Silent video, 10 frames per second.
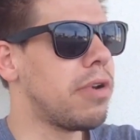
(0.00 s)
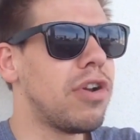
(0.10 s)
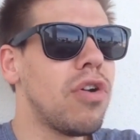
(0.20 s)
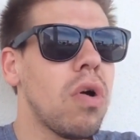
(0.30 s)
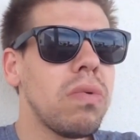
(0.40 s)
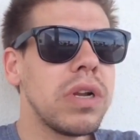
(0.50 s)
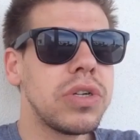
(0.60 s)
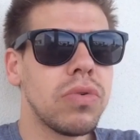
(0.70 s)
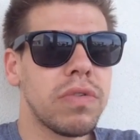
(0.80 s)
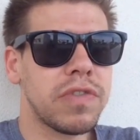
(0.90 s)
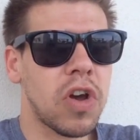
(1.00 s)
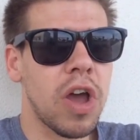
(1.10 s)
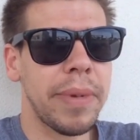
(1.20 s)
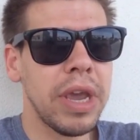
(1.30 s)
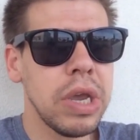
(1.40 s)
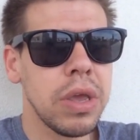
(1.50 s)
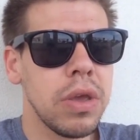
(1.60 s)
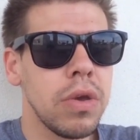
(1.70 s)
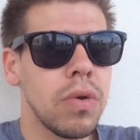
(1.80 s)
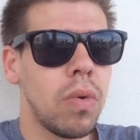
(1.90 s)
not really sure of timing,
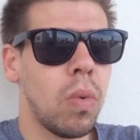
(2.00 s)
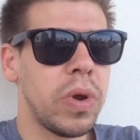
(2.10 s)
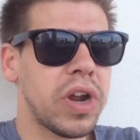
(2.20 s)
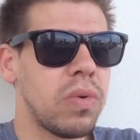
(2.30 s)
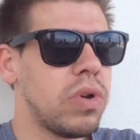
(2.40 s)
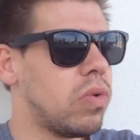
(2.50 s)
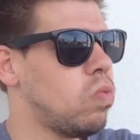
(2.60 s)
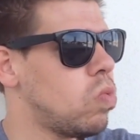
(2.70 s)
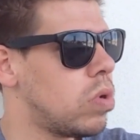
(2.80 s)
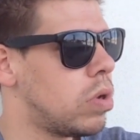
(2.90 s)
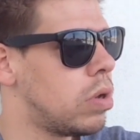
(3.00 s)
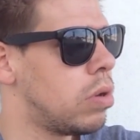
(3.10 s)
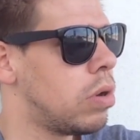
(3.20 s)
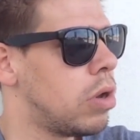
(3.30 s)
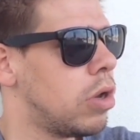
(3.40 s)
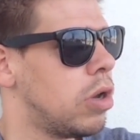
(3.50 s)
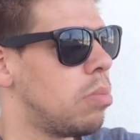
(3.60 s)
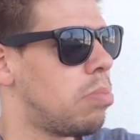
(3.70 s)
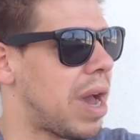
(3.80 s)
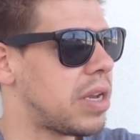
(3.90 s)
when I will,
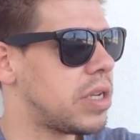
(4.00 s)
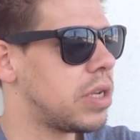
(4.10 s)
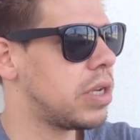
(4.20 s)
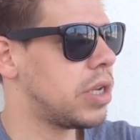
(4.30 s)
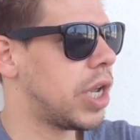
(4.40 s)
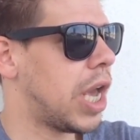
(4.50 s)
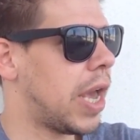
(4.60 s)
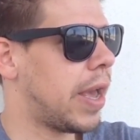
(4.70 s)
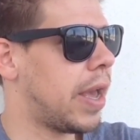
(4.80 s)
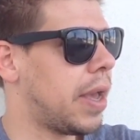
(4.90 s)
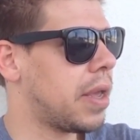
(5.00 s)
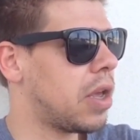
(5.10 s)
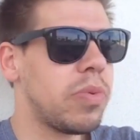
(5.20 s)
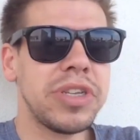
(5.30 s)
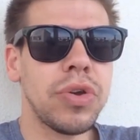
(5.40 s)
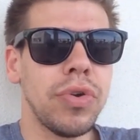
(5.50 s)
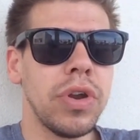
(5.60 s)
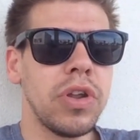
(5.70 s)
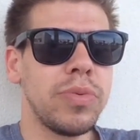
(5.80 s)
but it'll be soon.